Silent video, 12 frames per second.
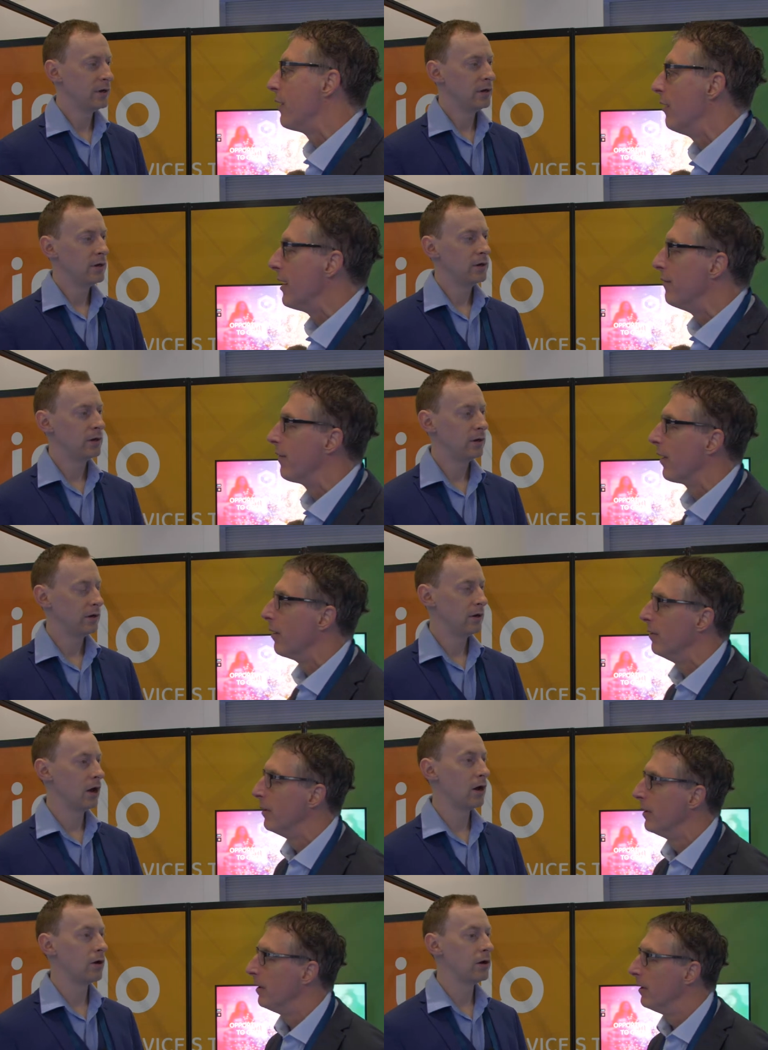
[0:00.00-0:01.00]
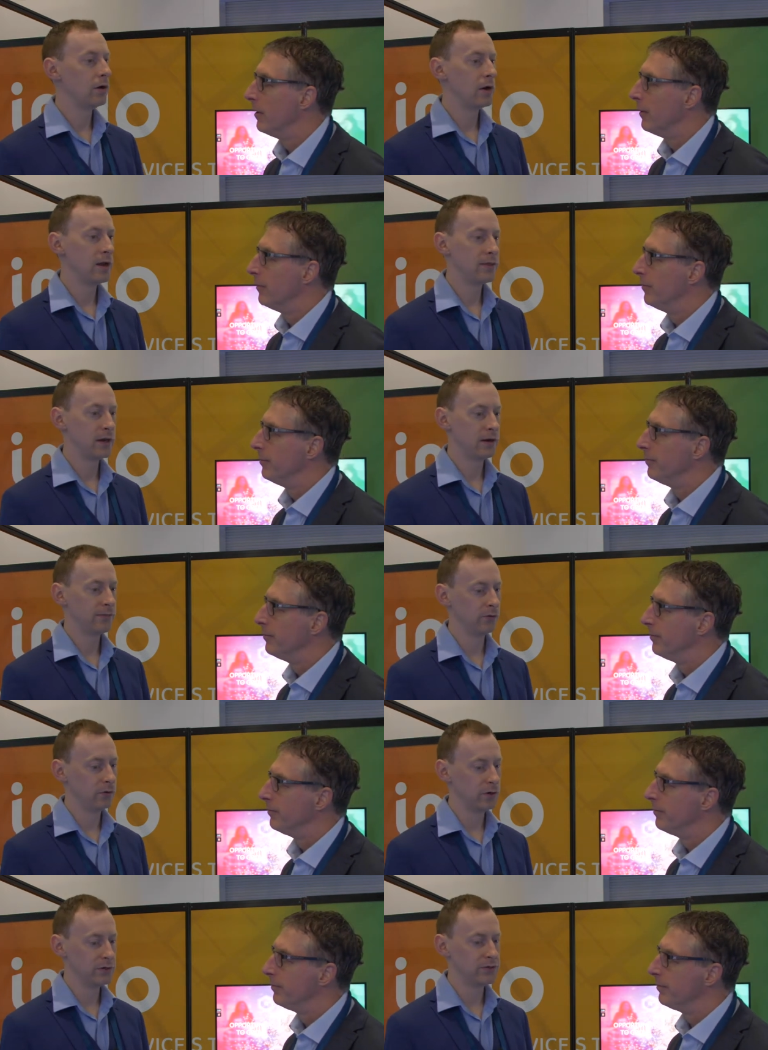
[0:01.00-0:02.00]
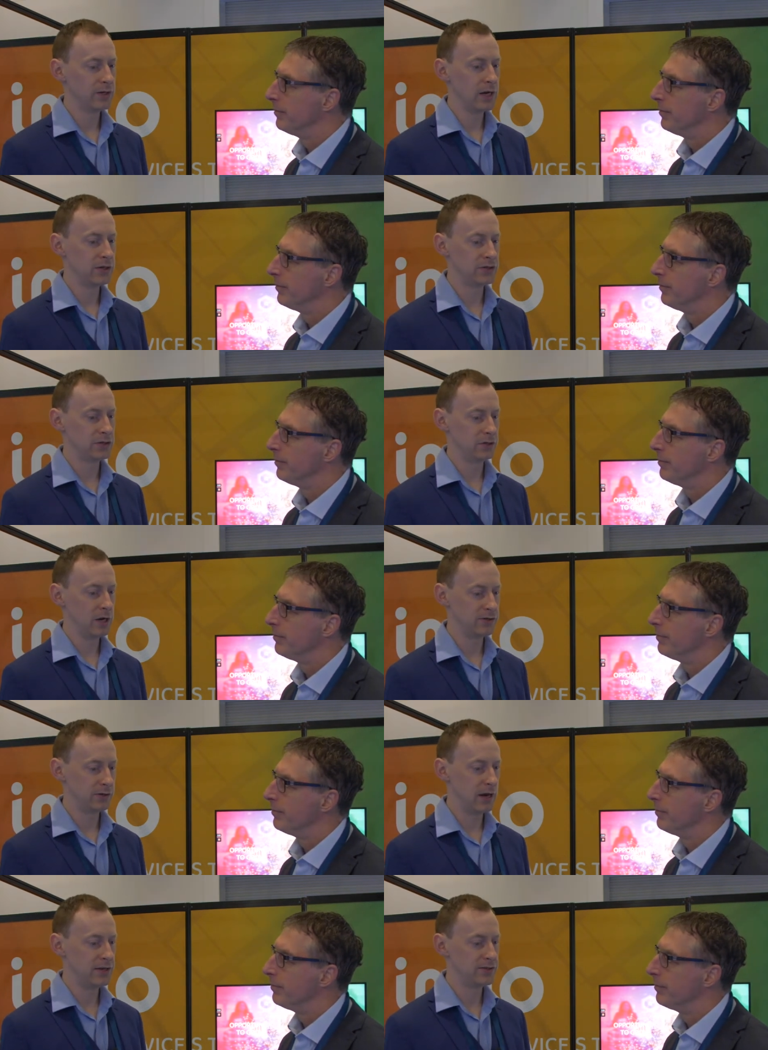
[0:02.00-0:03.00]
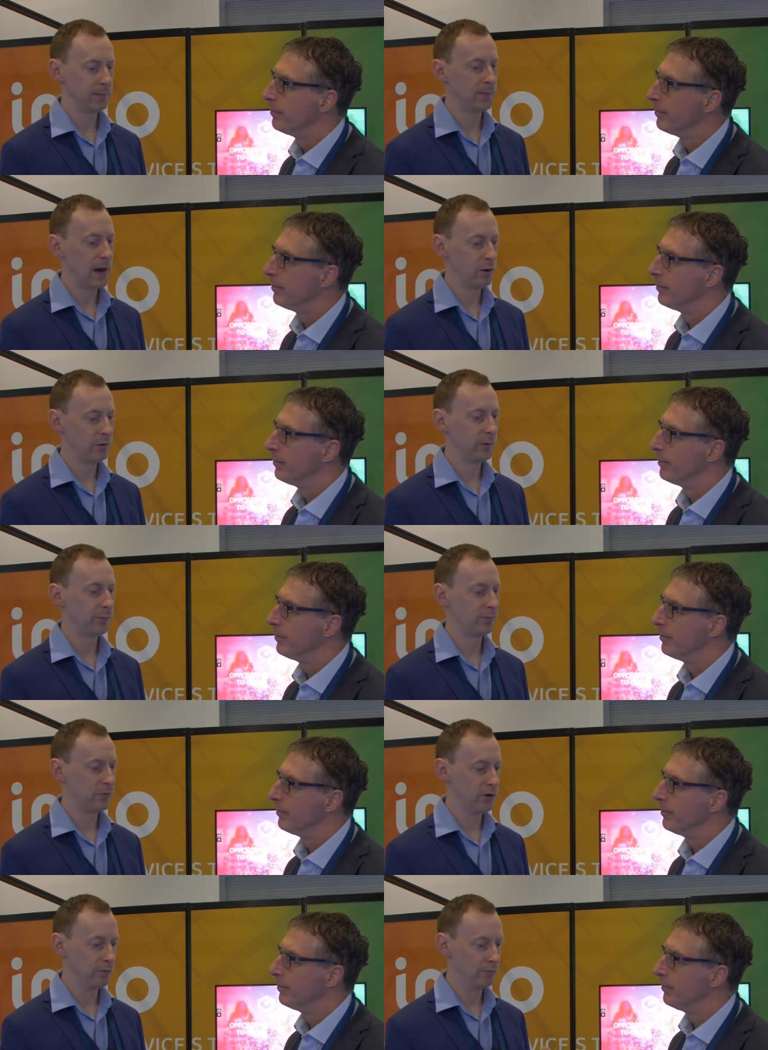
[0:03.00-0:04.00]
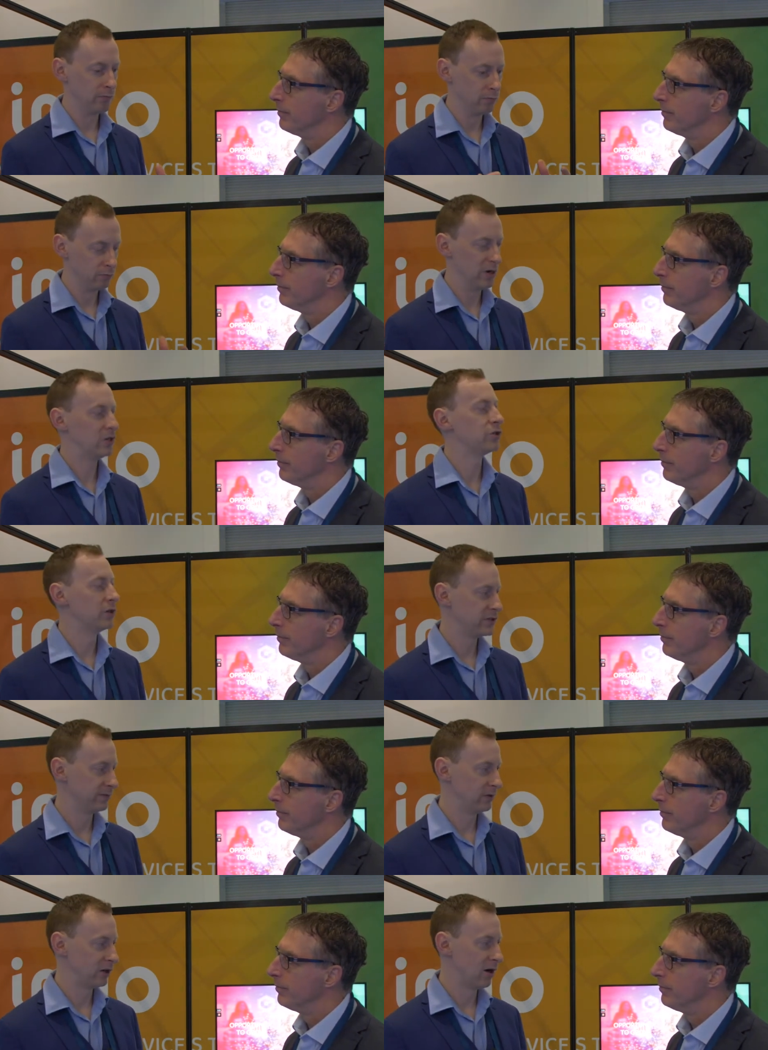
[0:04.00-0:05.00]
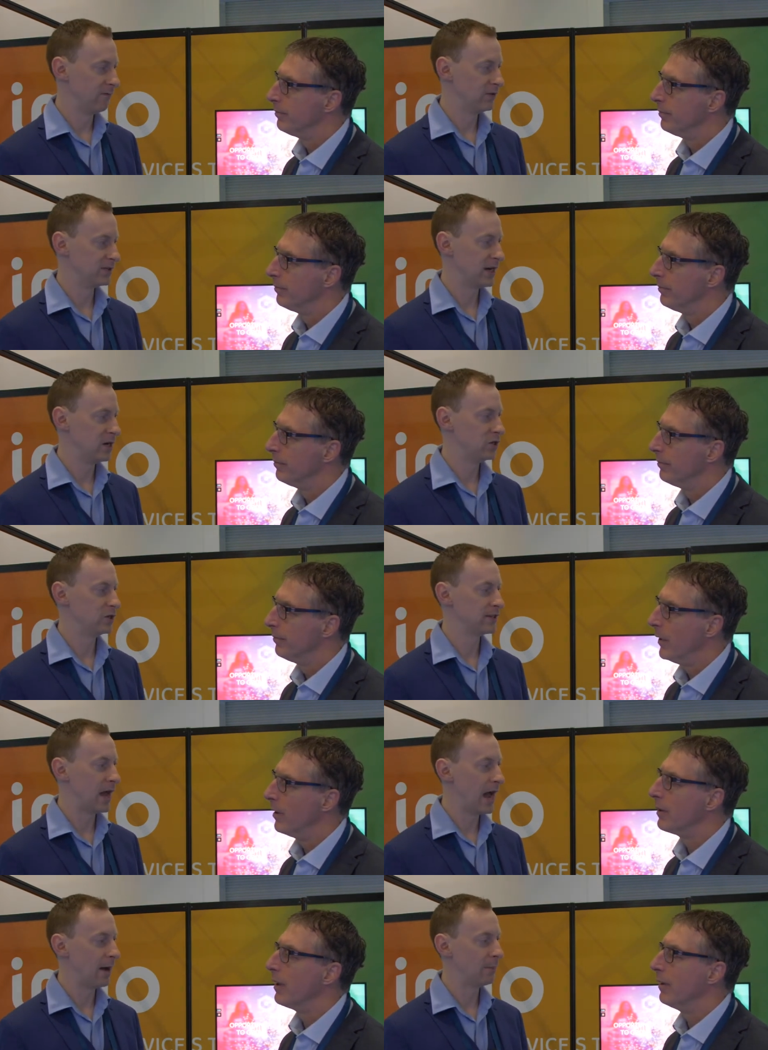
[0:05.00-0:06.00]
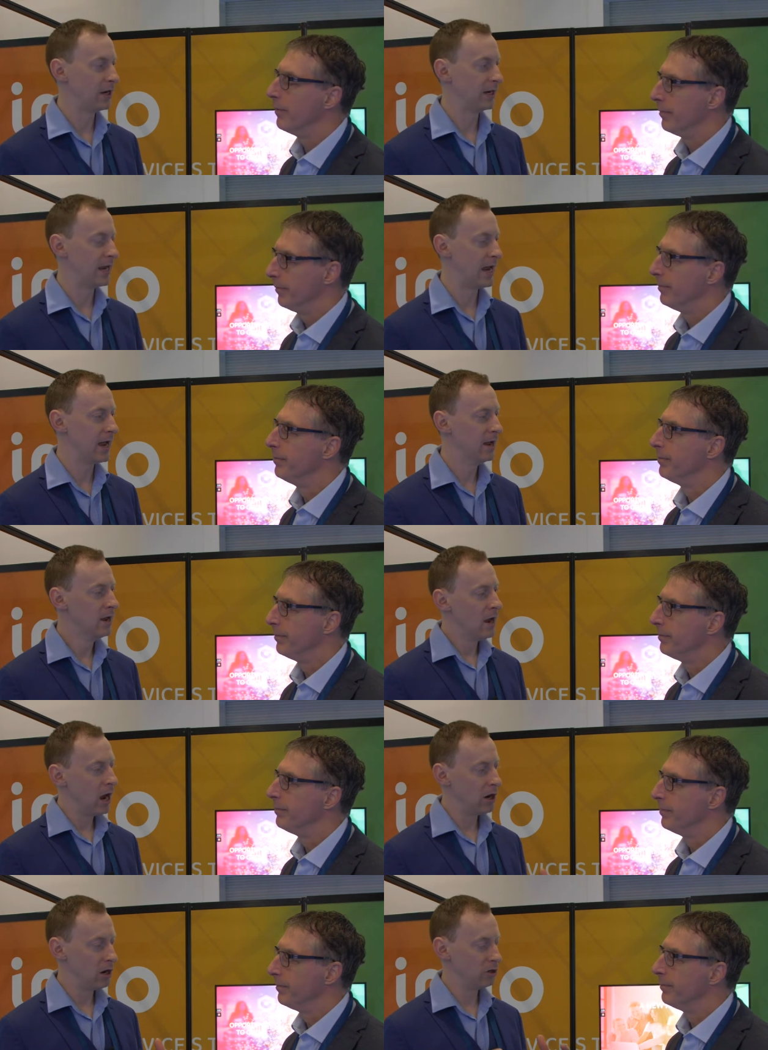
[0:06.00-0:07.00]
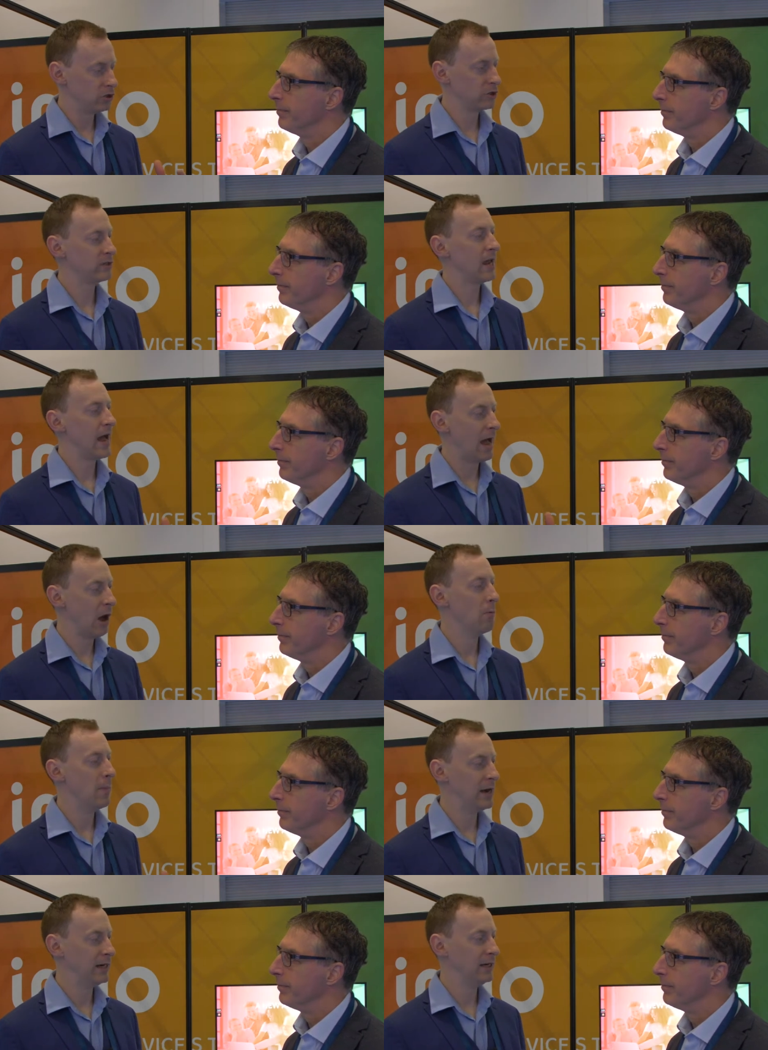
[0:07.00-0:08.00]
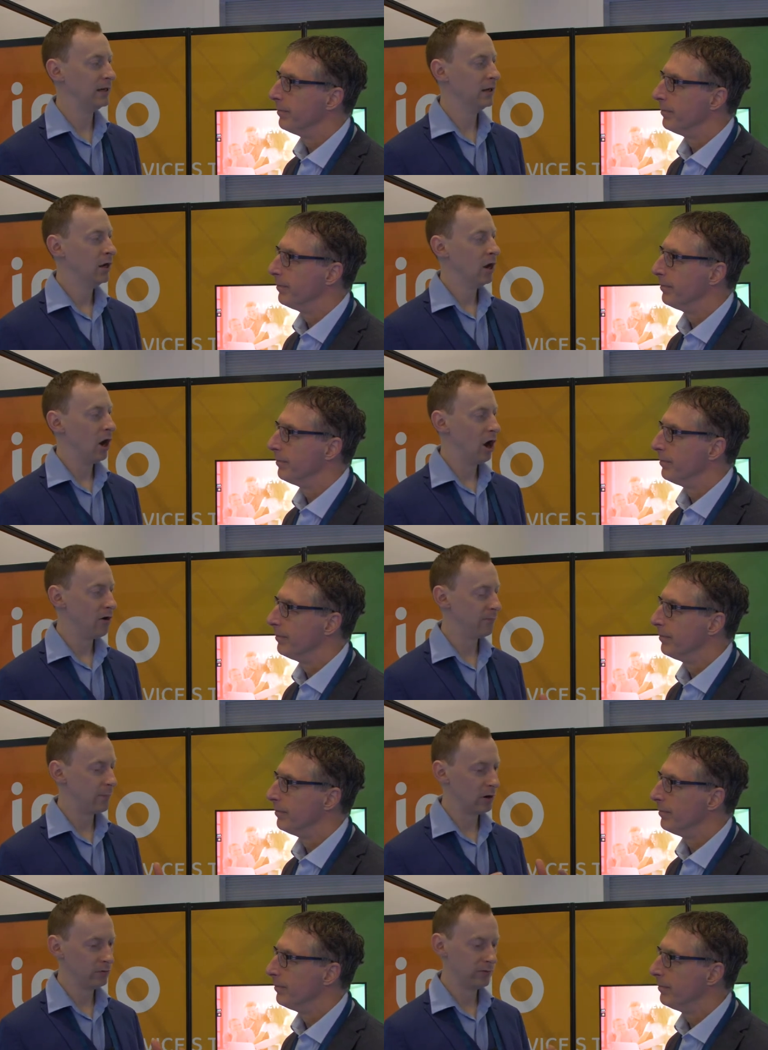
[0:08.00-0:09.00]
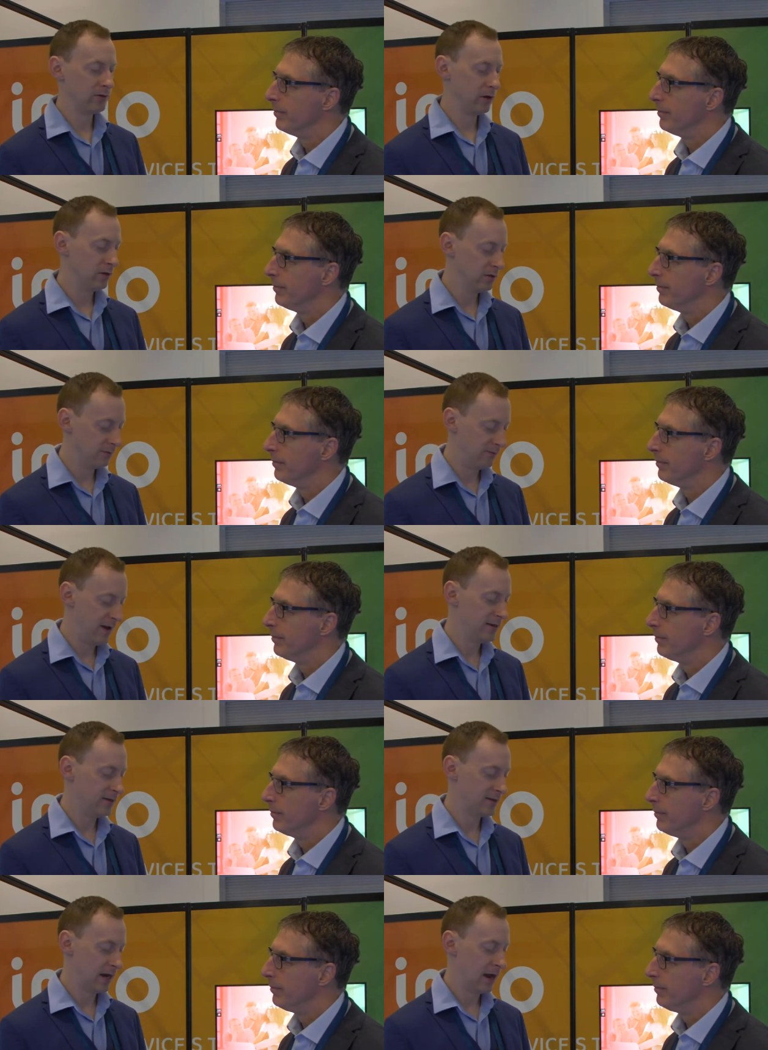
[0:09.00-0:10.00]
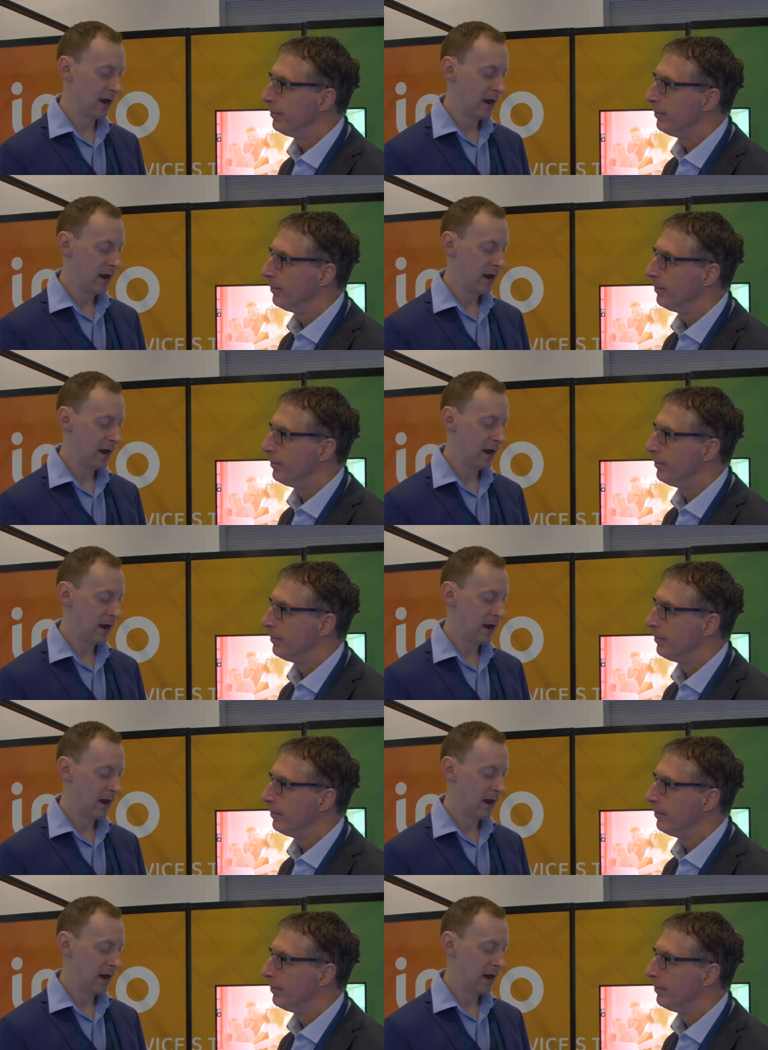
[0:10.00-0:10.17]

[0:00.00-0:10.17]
Speaker 1: you, at Inflo?
Speaker 2: No, no. I think for us, it's it's it's about the, the richness of the conversations that are happening here, and, and just how many of both the, the vendor